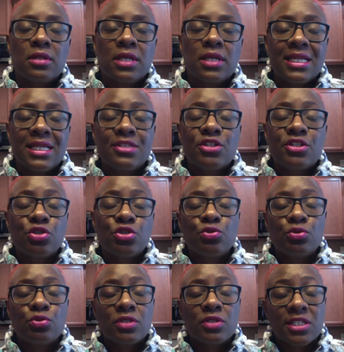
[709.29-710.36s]
into
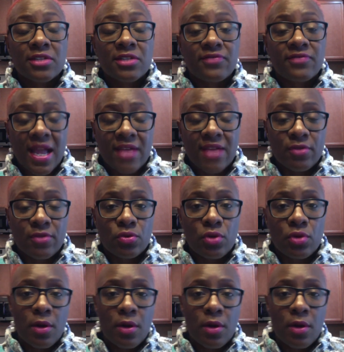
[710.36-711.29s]
survival